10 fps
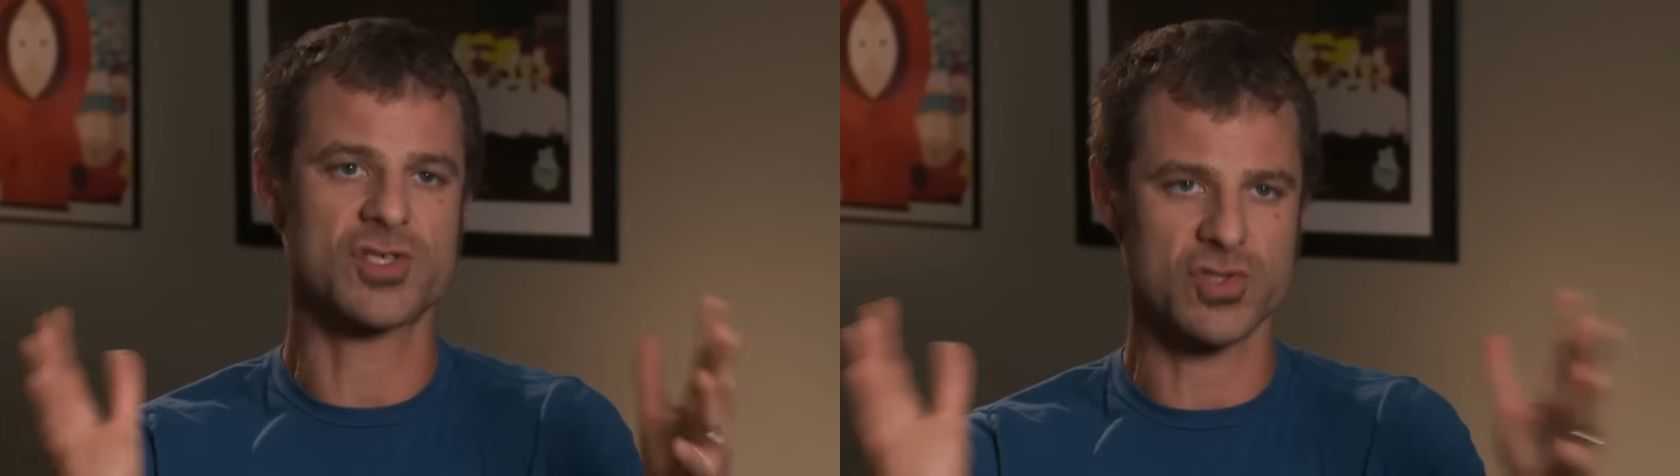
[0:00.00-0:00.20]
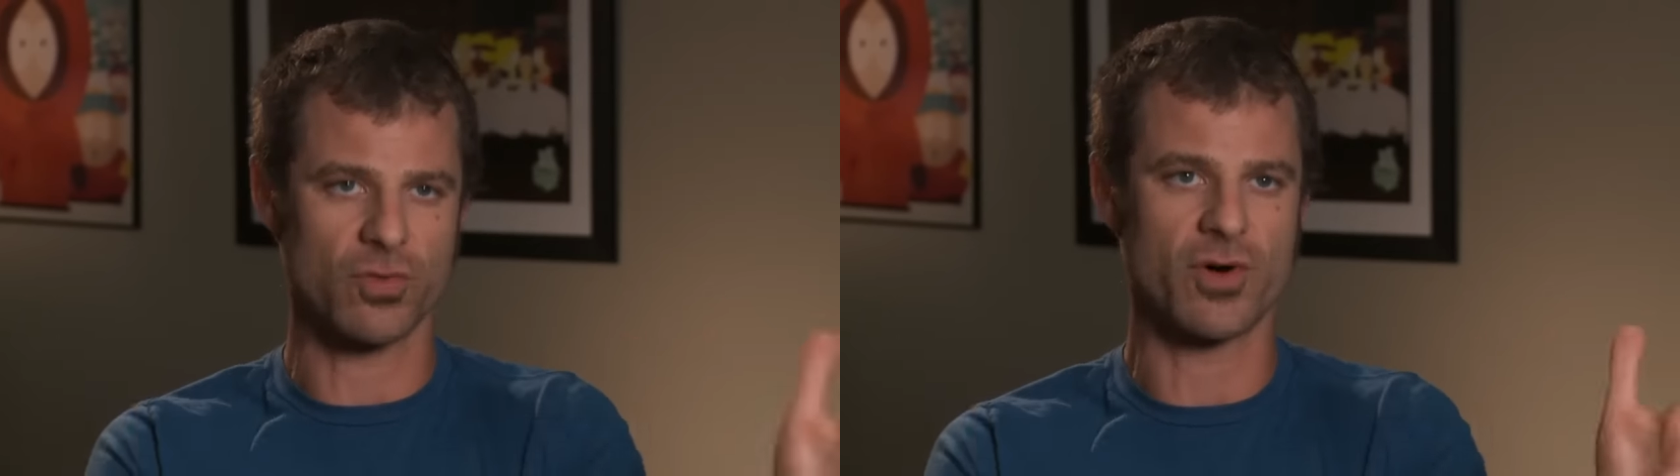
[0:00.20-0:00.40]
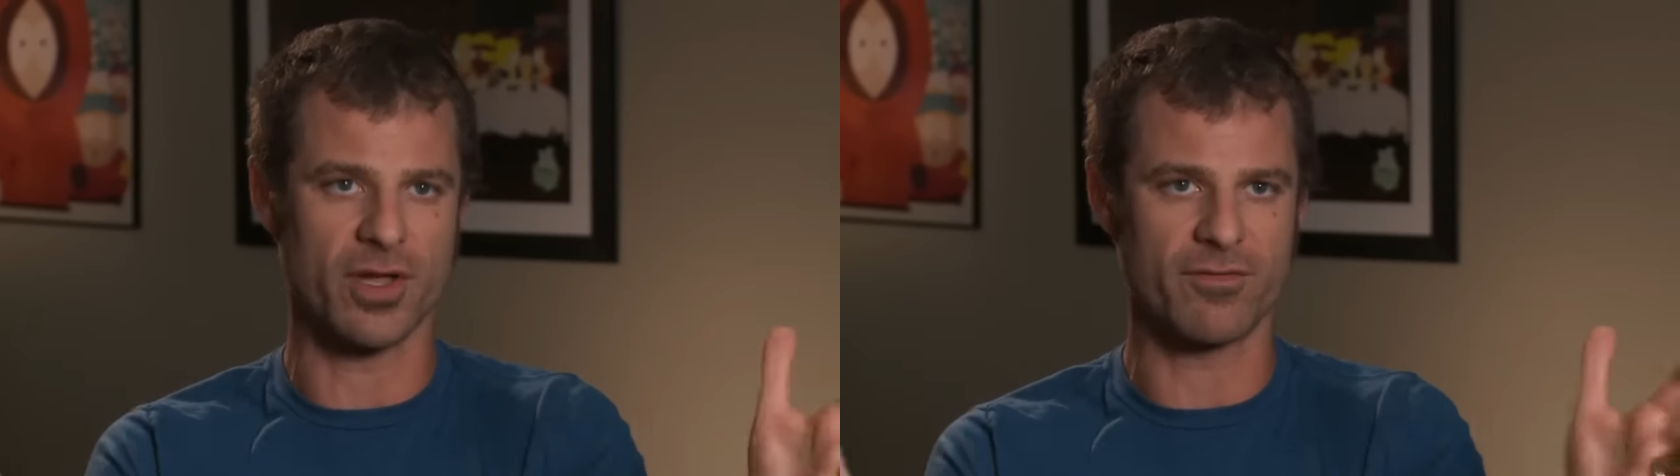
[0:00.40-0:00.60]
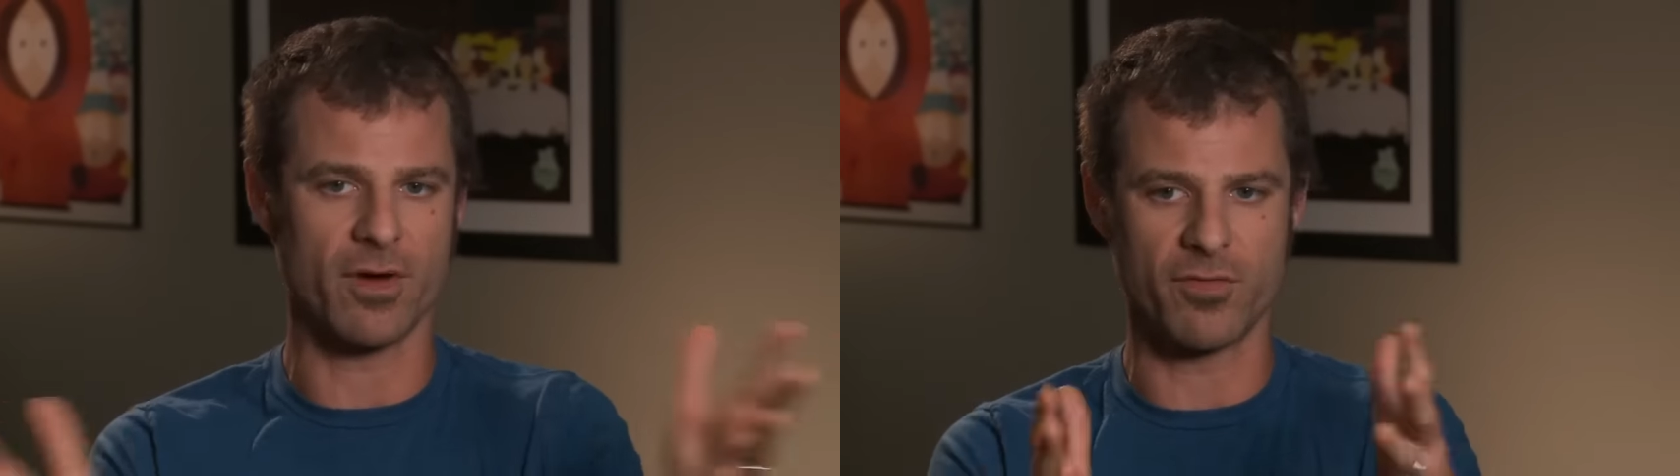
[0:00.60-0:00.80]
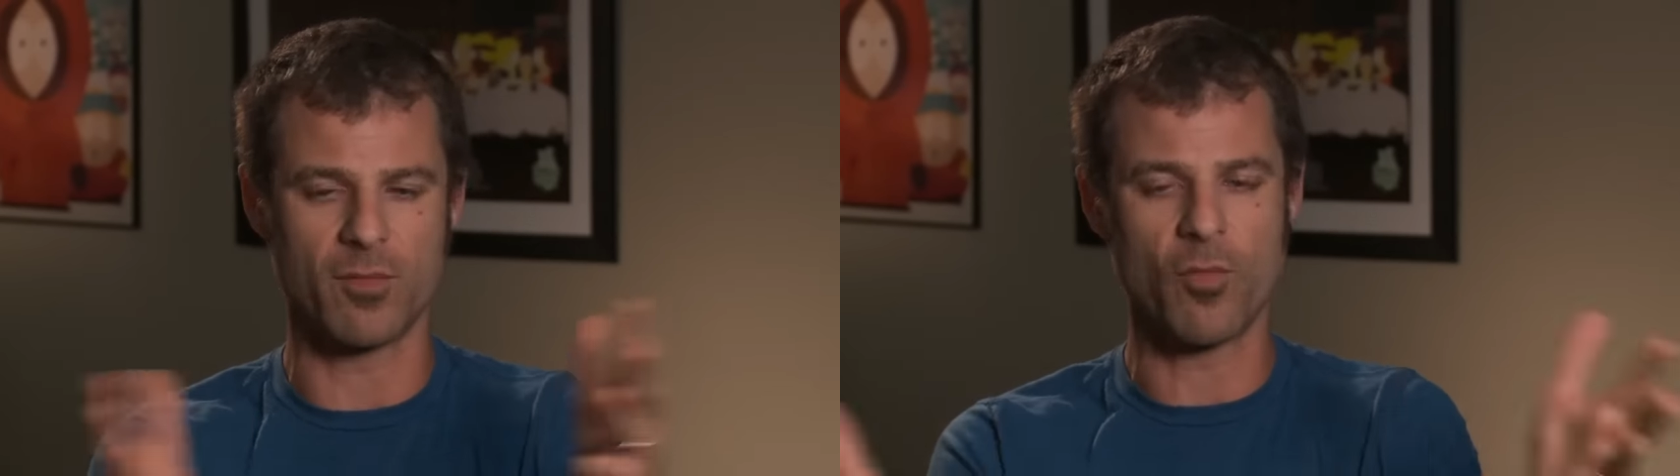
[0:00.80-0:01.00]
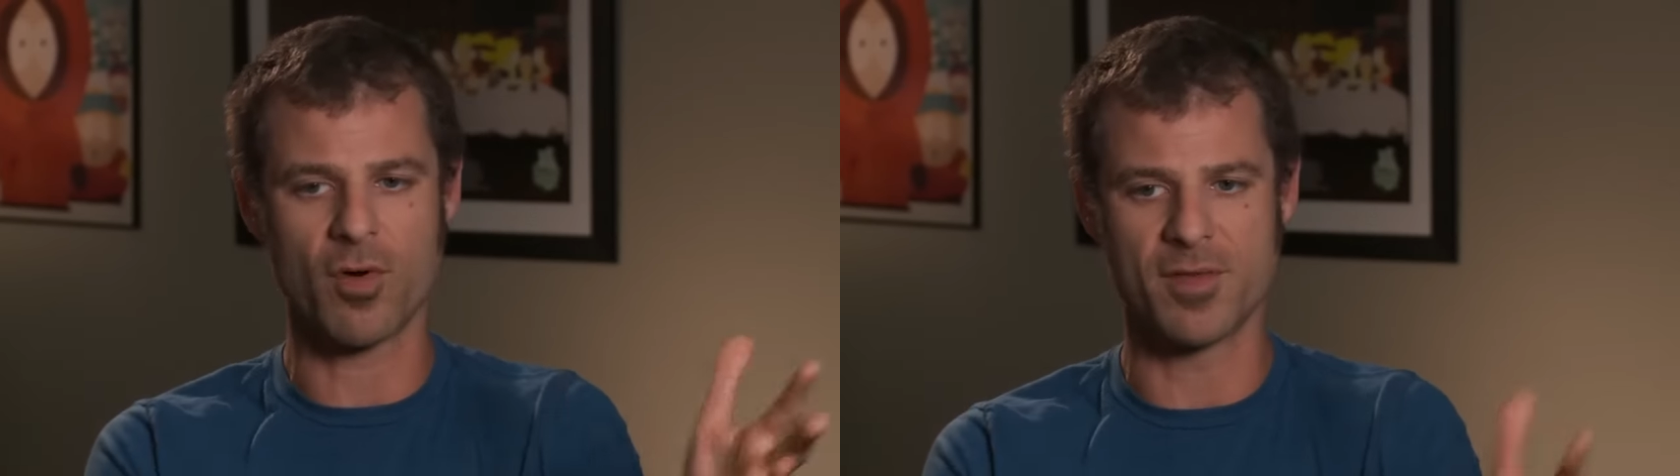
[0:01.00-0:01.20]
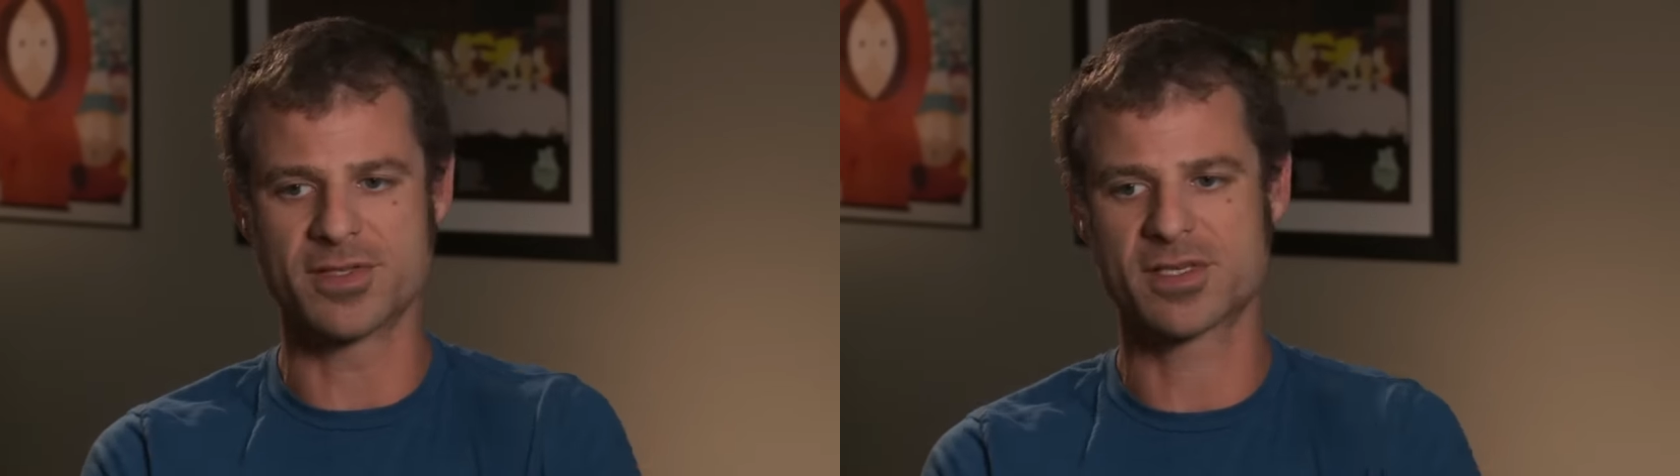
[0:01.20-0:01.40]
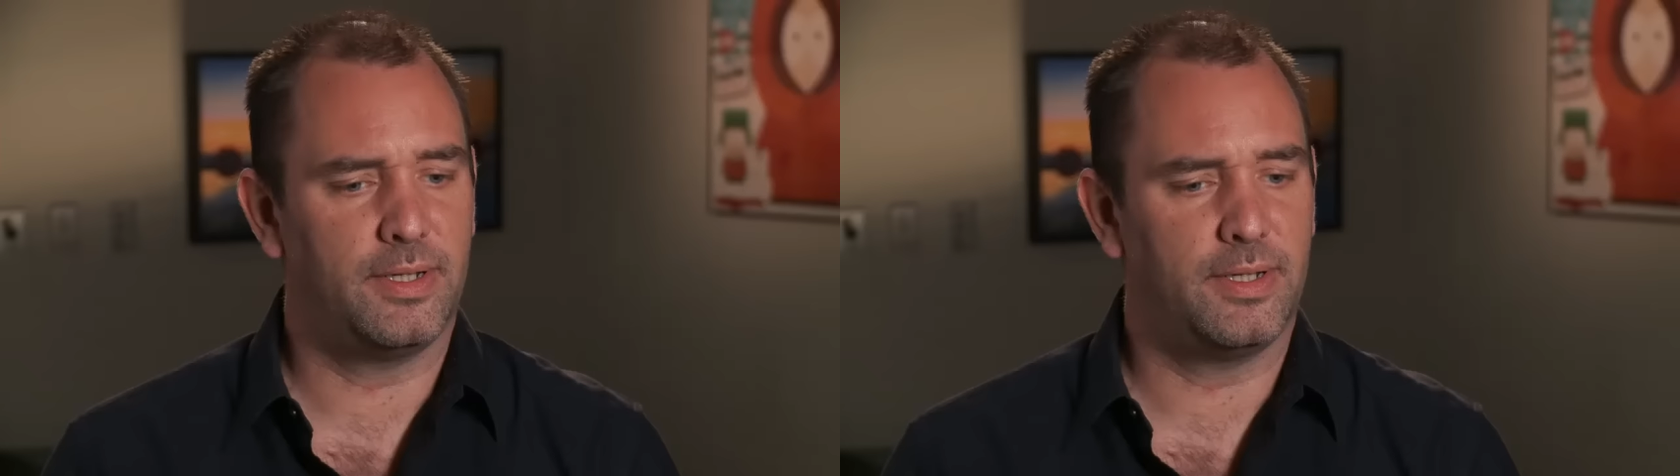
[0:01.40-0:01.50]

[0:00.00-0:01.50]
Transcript: story of the Mormons.